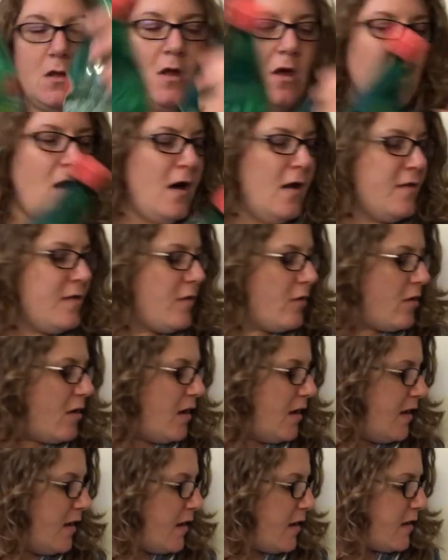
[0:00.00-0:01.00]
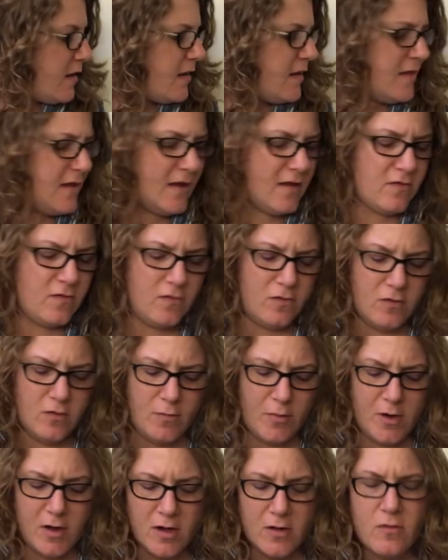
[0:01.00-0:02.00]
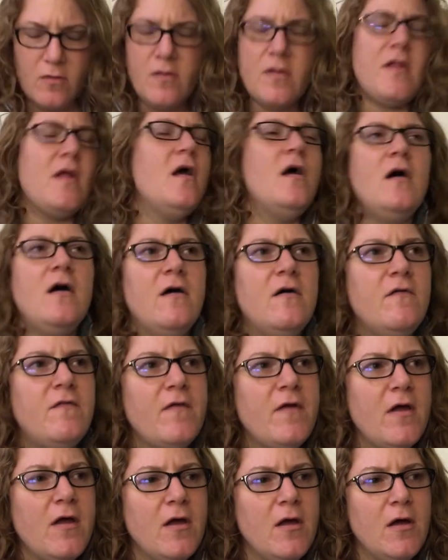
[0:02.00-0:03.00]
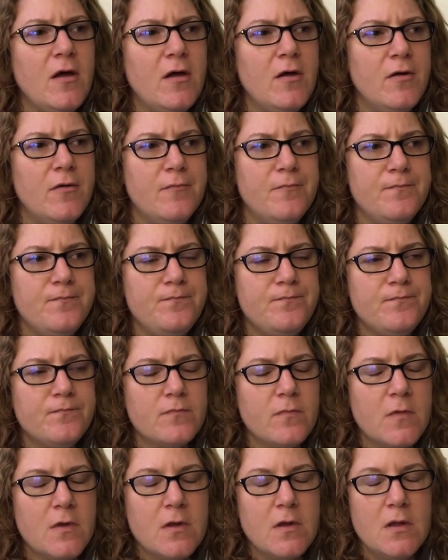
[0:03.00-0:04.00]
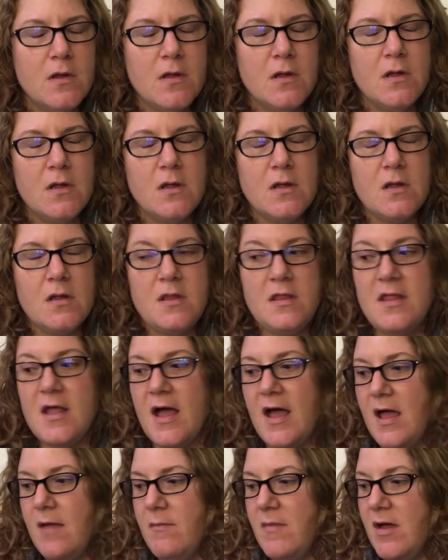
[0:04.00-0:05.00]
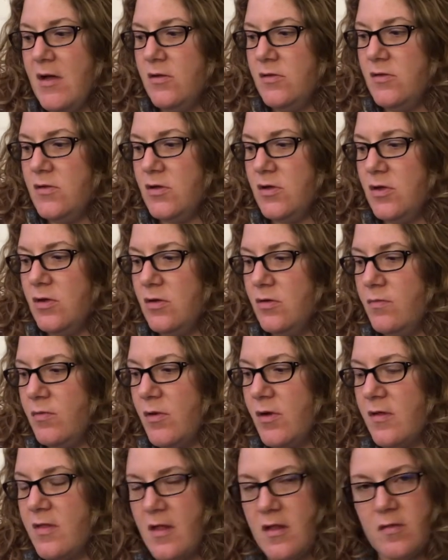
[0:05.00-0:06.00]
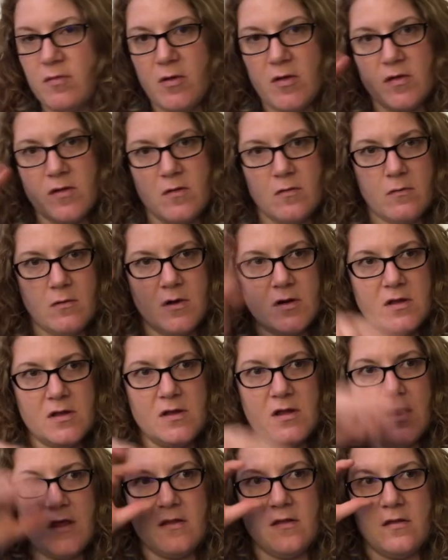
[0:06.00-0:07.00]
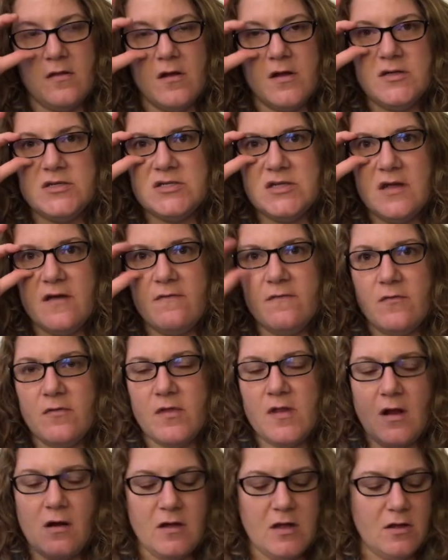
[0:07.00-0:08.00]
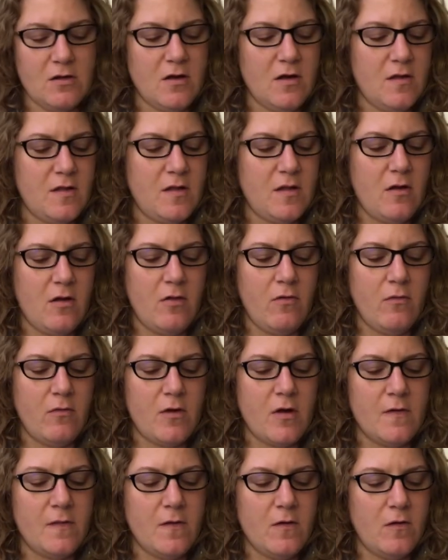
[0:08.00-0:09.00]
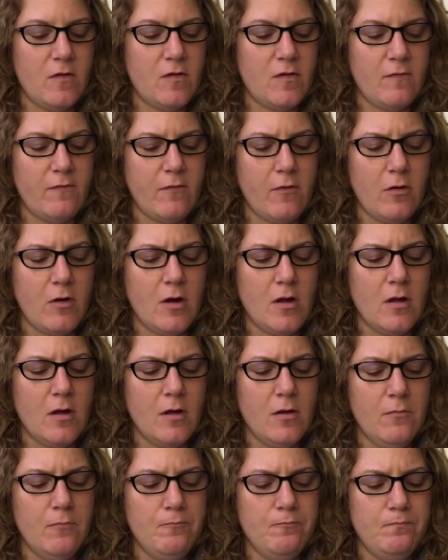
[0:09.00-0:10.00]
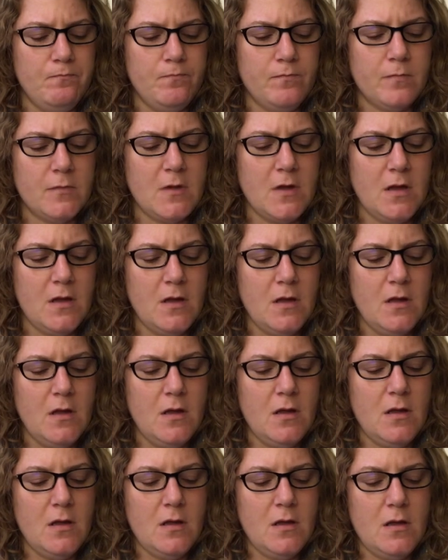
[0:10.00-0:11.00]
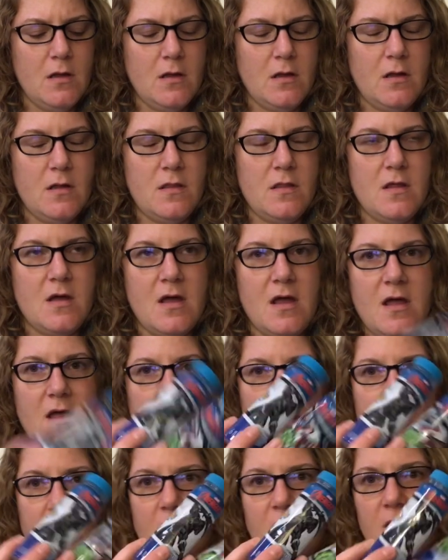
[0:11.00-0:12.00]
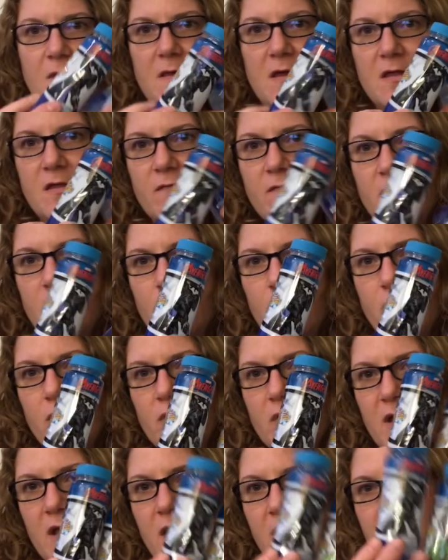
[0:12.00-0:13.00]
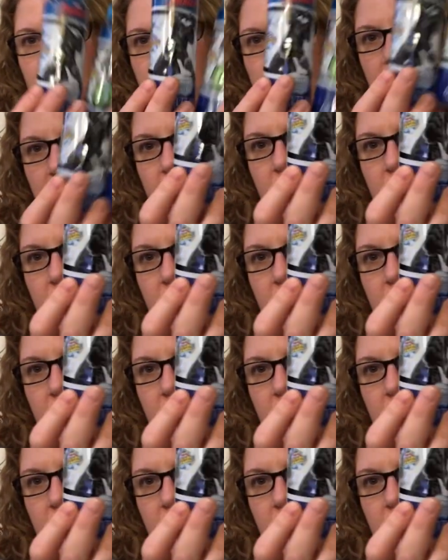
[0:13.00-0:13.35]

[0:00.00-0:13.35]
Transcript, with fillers: Also got, I think, two bottles of um, Diet Mountain Dew because I was supposed to work the next night shift on Saturday night. So got those for um, that. I got these for the boys.